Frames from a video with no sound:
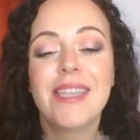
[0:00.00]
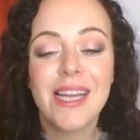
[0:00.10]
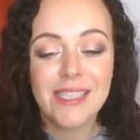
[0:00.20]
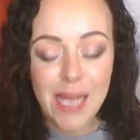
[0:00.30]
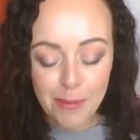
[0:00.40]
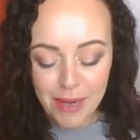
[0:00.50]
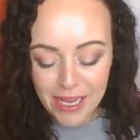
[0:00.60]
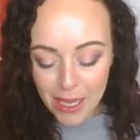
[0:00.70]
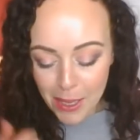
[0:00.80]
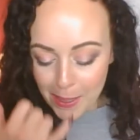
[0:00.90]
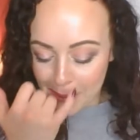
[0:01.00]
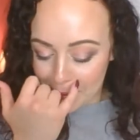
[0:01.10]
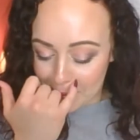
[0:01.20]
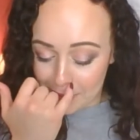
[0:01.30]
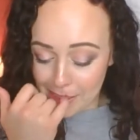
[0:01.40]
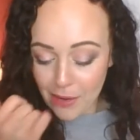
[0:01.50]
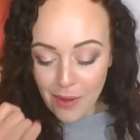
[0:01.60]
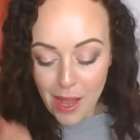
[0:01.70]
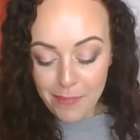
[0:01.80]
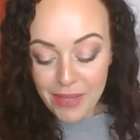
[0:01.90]
that's happening.
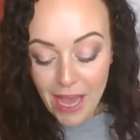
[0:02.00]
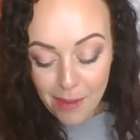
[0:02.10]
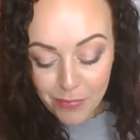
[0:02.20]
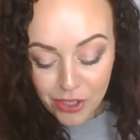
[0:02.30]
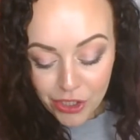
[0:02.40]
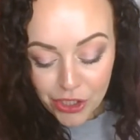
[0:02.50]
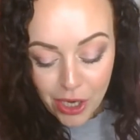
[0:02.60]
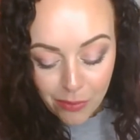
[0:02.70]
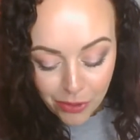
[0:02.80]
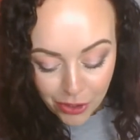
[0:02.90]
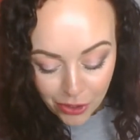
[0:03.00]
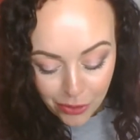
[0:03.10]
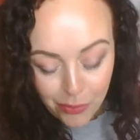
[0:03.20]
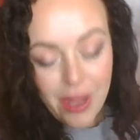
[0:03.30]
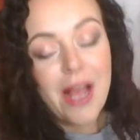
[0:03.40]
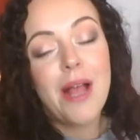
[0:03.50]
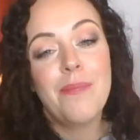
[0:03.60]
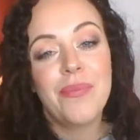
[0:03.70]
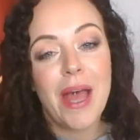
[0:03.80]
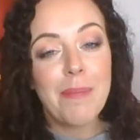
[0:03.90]
So yeah, I'm going to show you
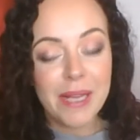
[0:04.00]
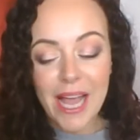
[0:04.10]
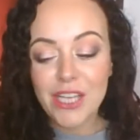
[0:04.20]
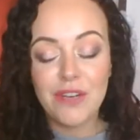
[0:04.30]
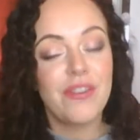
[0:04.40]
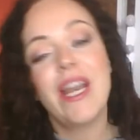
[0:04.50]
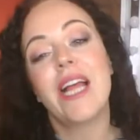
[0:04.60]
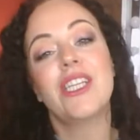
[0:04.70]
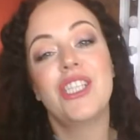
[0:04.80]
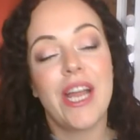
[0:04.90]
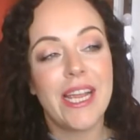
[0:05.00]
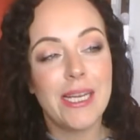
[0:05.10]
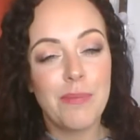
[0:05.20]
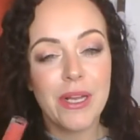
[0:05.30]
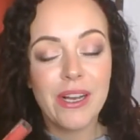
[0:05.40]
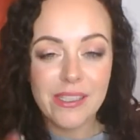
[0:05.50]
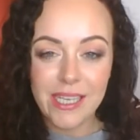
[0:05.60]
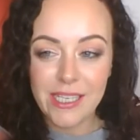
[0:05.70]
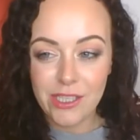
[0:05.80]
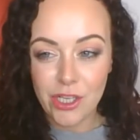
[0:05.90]
the application of the next shade, because
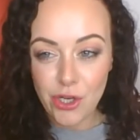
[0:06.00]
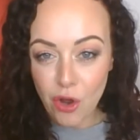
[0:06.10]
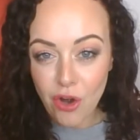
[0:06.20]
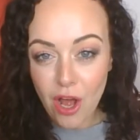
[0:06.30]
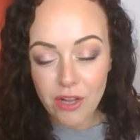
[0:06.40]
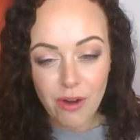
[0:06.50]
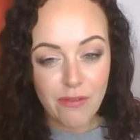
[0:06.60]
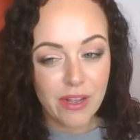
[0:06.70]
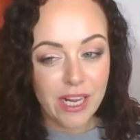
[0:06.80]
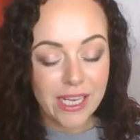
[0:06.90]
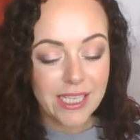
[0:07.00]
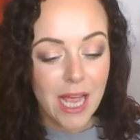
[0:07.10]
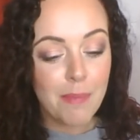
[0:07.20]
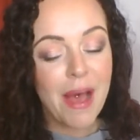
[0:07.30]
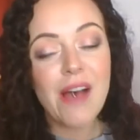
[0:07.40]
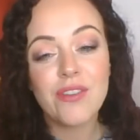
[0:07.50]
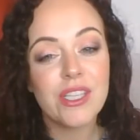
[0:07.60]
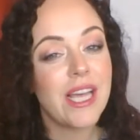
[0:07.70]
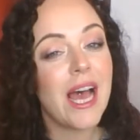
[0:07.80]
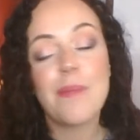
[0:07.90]
it's the non-holographic glitter. But after
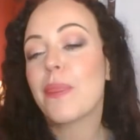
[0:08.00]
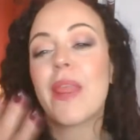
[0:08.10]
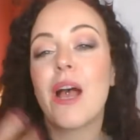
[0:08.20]
that,